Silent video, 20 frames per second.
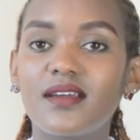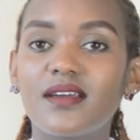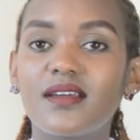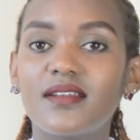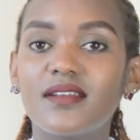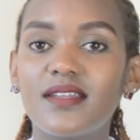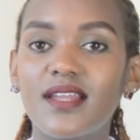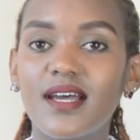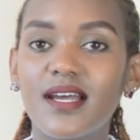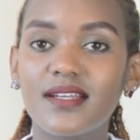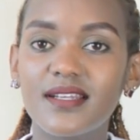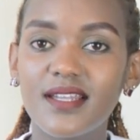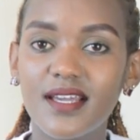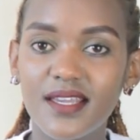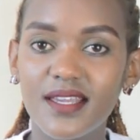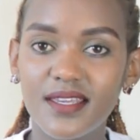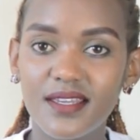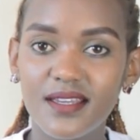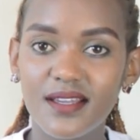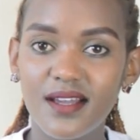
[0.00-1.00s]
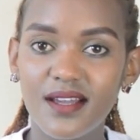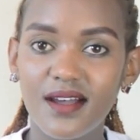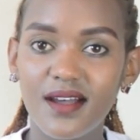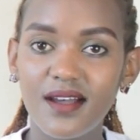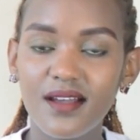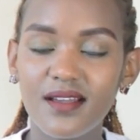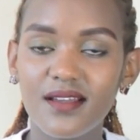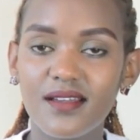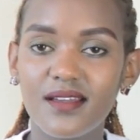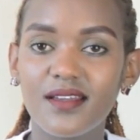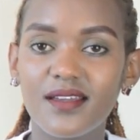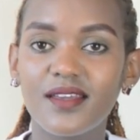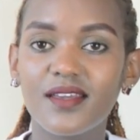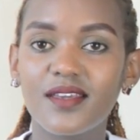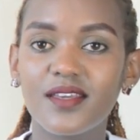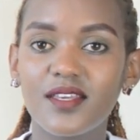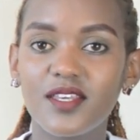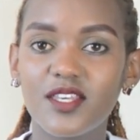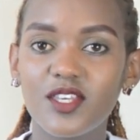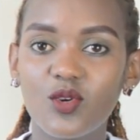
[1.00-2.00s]
Na dakika
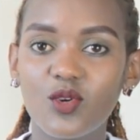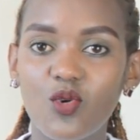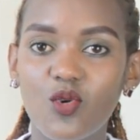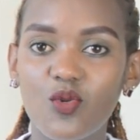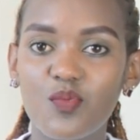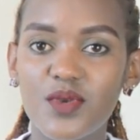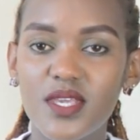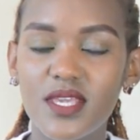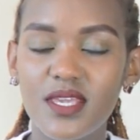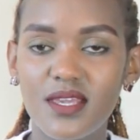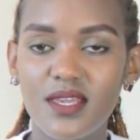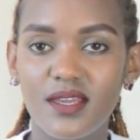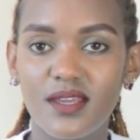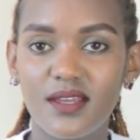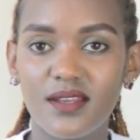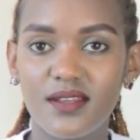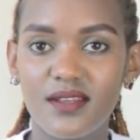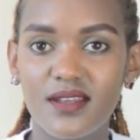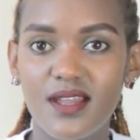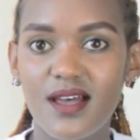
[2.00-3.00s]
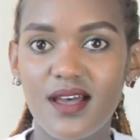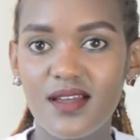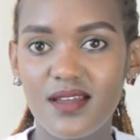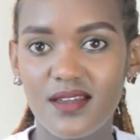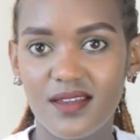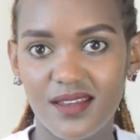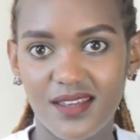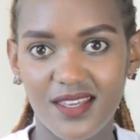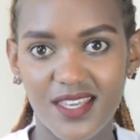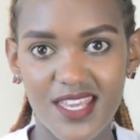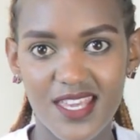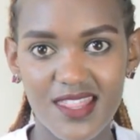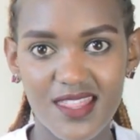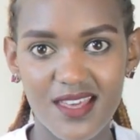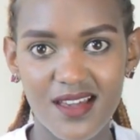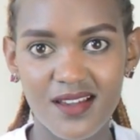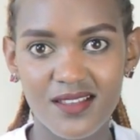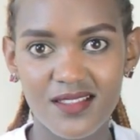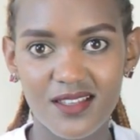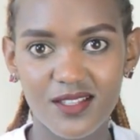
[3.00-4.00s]
ikomi na
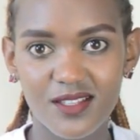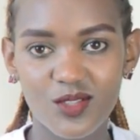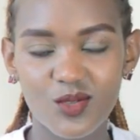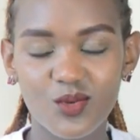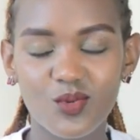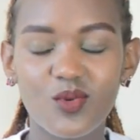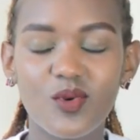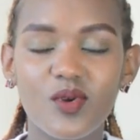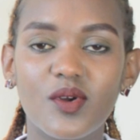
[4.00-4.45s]
ithathatu.